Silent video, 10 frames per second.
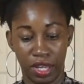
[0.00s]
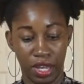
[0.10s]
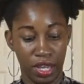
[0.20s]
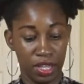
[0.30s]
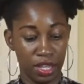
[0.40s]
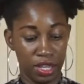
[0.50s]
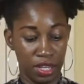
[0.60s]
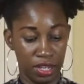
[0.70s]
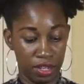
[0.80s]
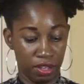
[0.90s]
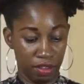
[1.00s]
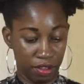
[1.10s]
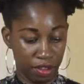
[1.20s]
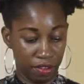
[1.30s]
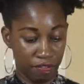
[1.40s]
and then
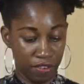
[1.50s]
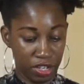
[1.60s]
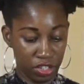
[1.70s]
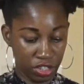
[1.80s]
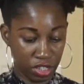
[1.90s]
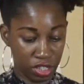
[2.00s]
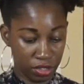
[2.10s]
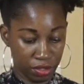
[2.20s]
finish it.